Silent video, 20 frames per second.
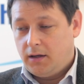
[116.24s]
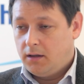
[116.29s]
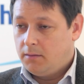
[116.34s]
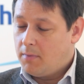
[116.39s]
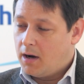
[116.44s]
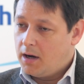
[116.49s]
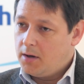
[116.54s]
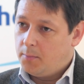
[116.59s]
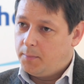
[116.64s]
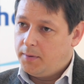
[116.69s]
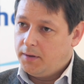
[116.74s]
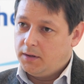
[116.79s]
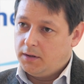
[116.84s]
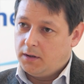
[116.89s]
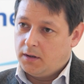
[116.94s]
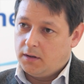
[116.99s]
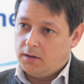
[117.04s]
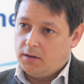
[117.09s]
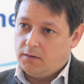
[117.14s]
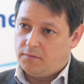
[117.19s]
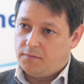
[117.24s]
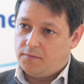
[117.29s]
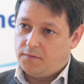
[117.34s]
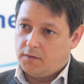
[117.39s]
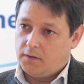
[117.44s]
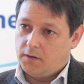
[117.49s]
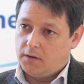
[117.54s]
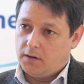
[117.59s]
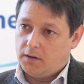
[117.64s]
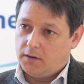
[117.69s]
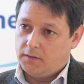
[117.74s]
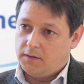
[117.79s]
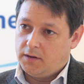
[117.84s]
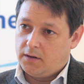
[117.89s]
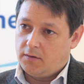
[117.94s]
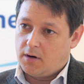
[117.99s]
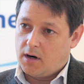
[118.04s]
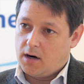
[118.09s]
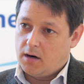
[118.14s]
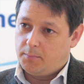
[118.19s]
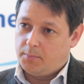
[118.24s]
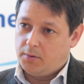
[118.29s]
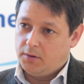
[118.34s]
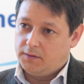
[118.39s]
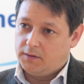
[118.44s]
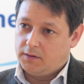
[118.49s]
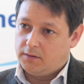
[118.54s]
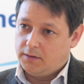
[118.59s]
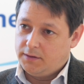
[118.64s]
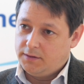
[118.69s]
In my opinion, if there are political